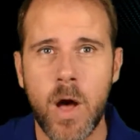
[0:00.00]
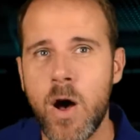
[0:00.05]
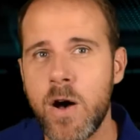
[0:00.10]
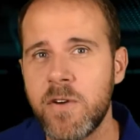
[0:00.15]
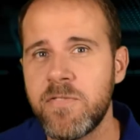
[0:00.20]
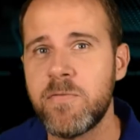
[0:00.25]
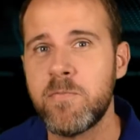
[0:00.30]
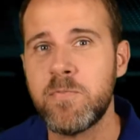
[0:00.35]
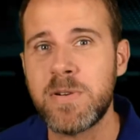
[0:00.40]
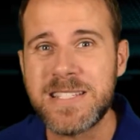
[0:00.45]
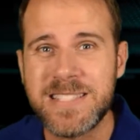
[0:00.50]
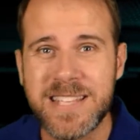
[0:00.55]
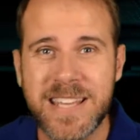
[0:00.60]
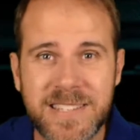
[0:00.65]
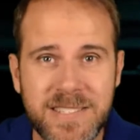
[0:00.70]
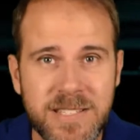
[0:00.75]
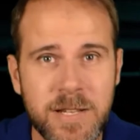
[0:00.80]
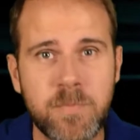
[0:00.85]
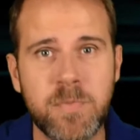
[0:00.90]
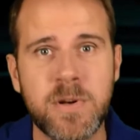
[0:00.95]
of
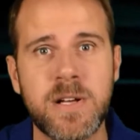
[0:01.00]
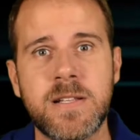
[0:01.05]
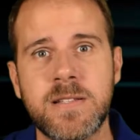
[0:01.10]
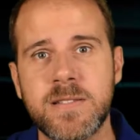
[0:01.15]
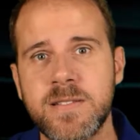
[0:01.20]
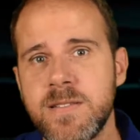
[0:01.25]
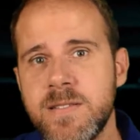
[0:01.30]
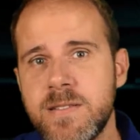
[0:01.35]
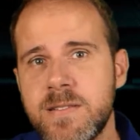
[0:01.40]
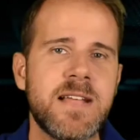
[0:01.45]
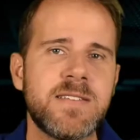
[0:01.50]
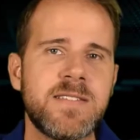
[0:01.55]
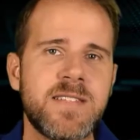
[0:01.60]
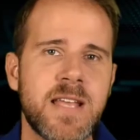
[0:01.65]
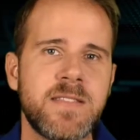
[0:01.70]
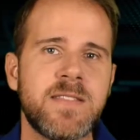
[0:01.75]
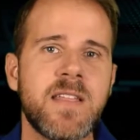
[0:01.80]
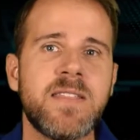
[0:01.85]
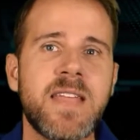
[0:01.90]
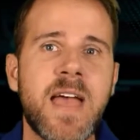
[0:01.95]
participants
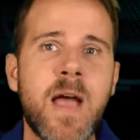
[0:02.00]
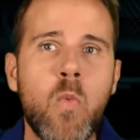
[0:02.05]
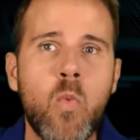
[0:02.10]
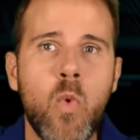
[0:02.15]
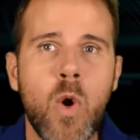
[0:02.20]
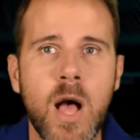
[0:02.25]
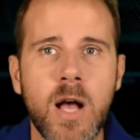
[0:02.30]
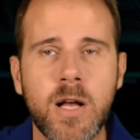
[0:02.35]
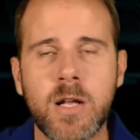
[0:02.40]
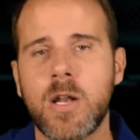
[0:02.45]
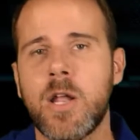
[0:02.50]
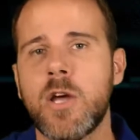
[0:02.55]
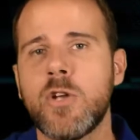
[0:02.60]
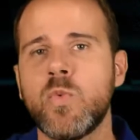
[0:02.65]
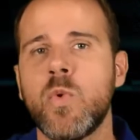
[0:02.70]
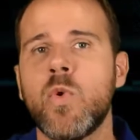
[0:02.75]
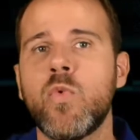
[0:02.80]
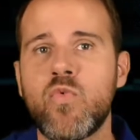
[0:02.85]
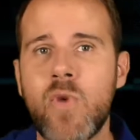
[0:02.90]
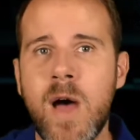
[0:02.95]
said that their workload
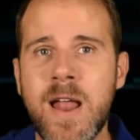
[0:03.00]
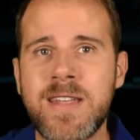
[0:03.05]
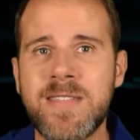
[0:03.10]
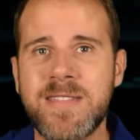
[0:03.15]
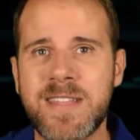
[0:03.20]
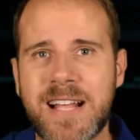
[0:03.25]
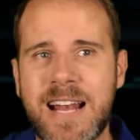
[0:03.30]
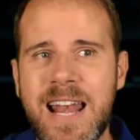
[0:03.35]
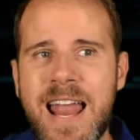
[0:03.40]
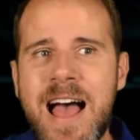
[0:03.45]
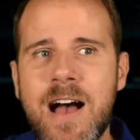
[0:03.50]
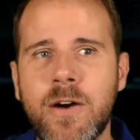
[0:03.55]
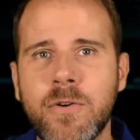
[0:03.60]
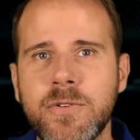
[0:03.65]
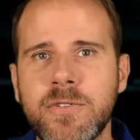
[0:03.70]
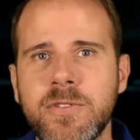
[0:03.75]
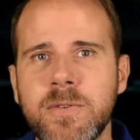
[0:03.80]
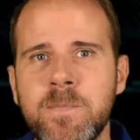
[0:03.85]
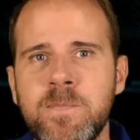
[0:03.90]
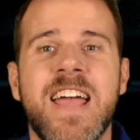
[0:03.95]
will run in the cloud.